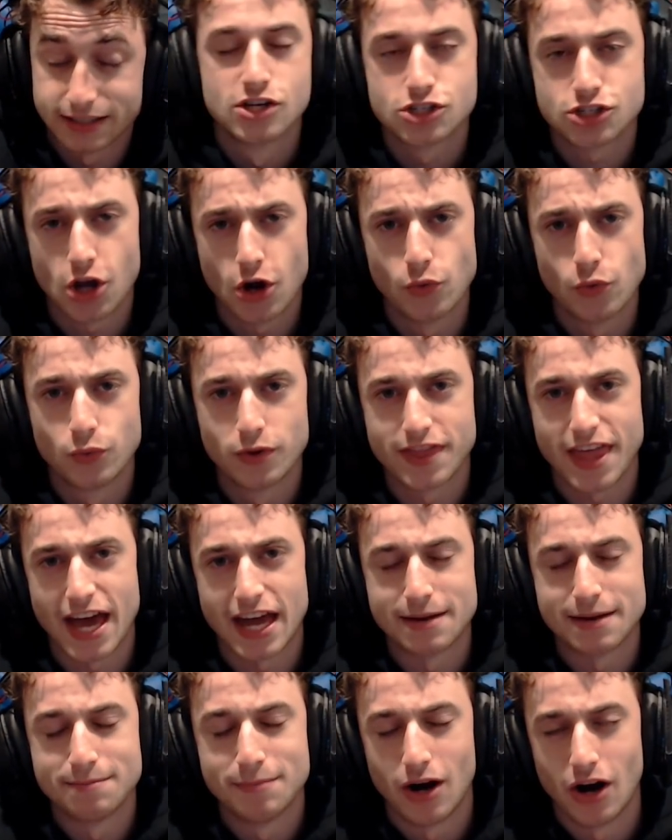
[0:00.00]
So with that
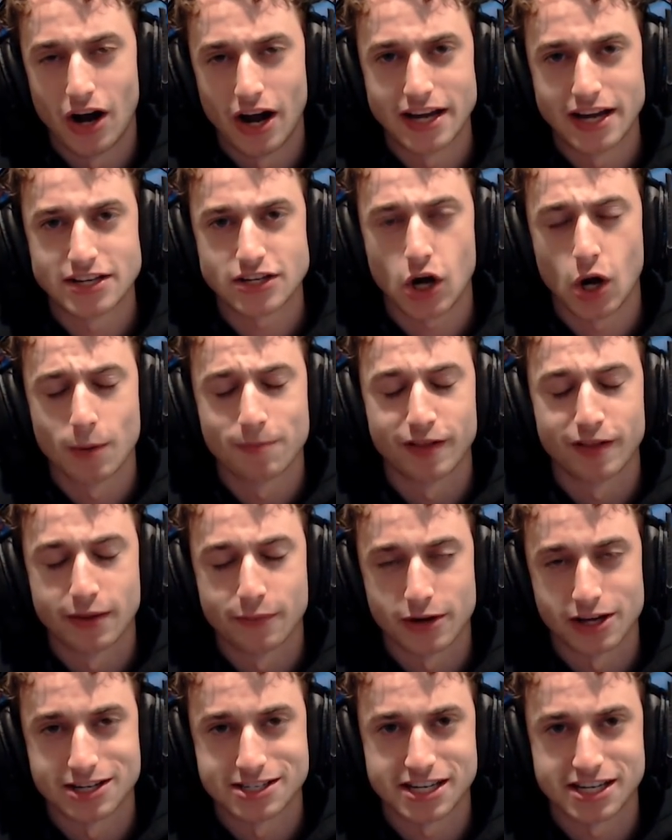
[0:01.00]
in mind, hopefully we're
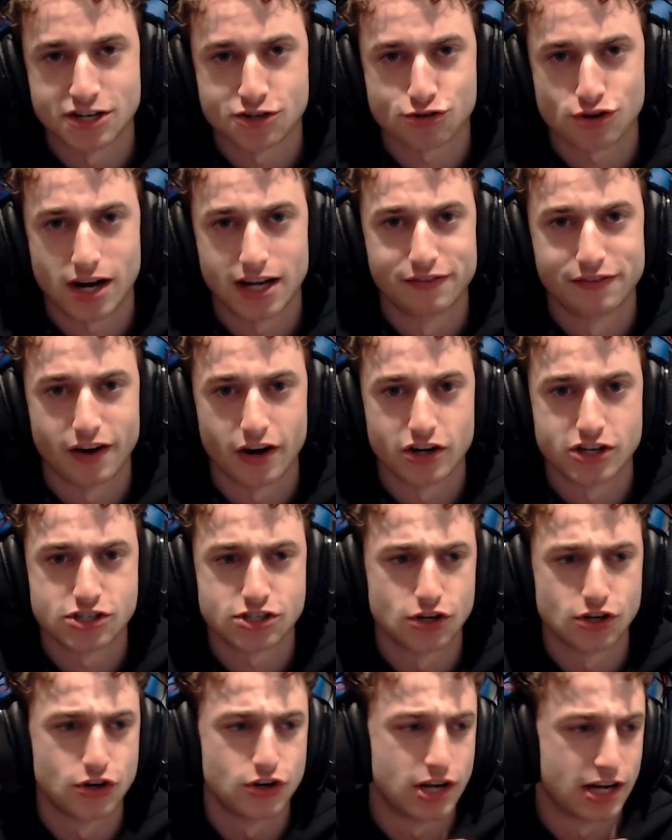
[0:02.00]
going to see a trailer very
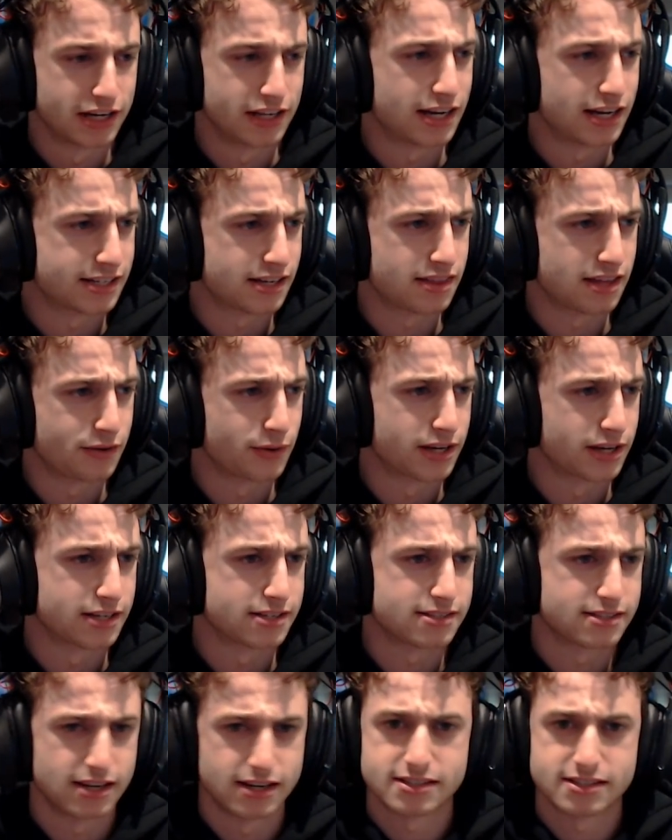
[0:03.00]
soon. I'd like to think we're going to
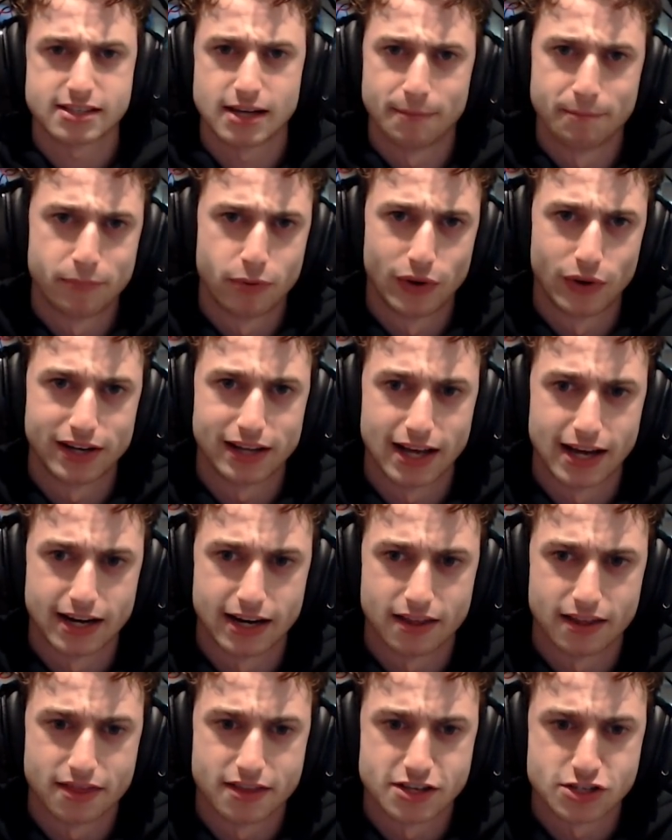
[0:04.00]
see it some point
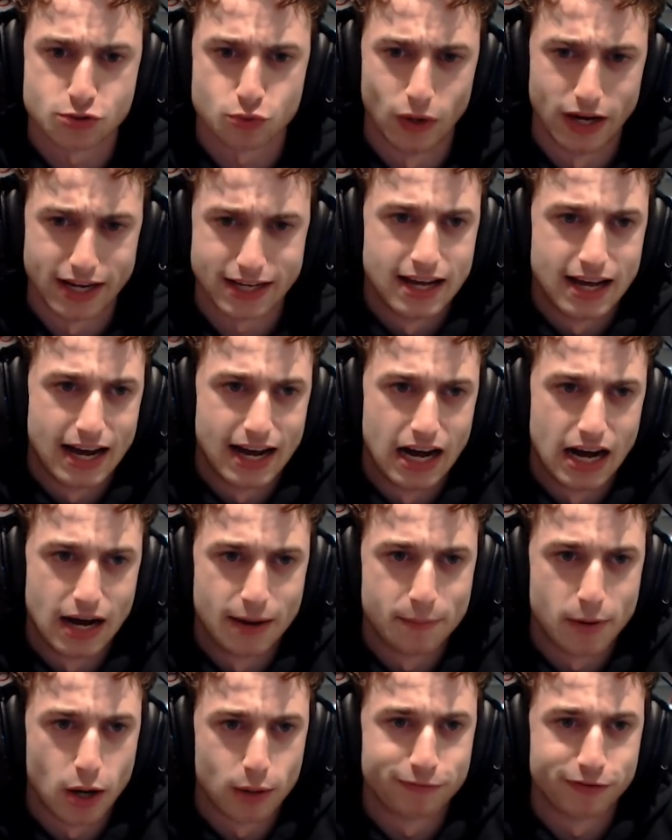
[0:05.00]
later this week, um,
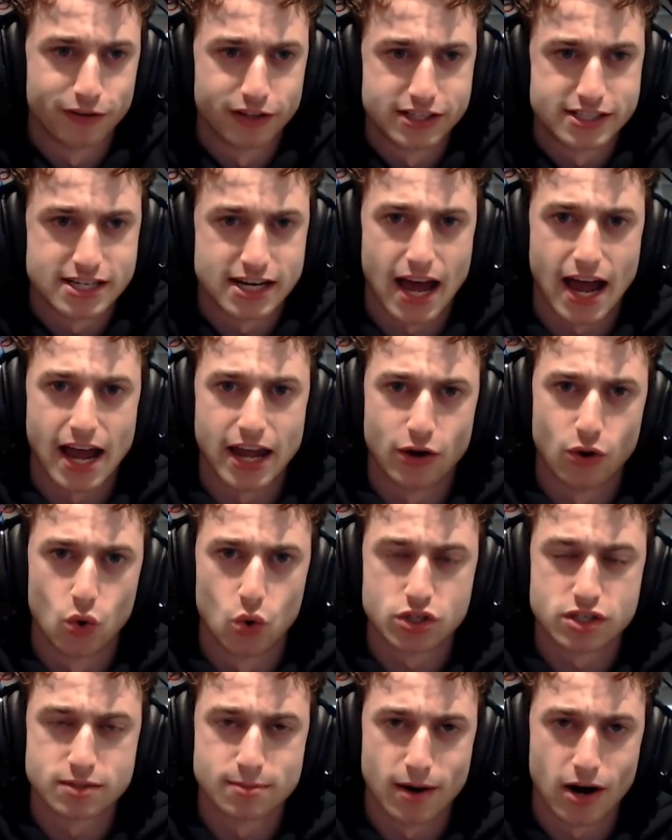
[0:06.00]
hopefully today or
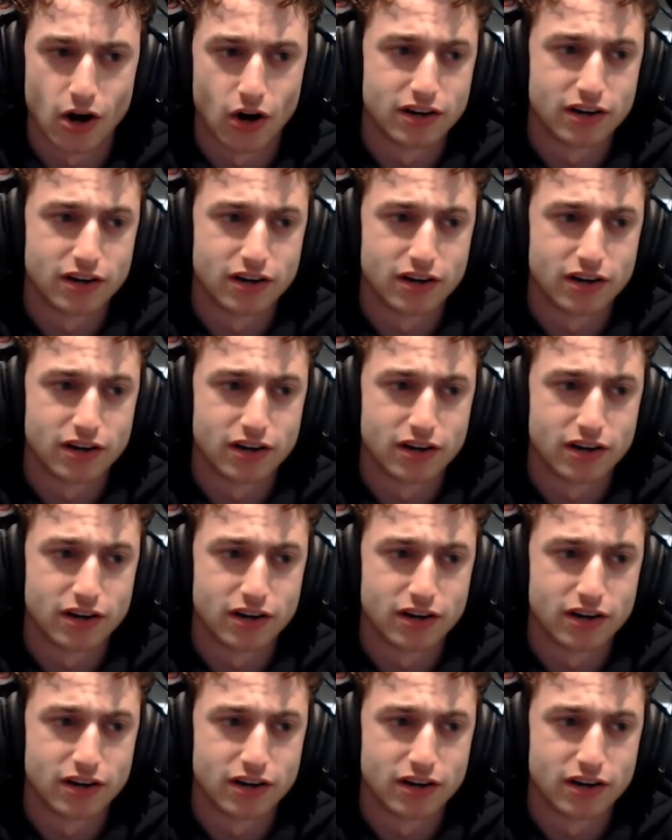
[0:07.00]
tomorrow.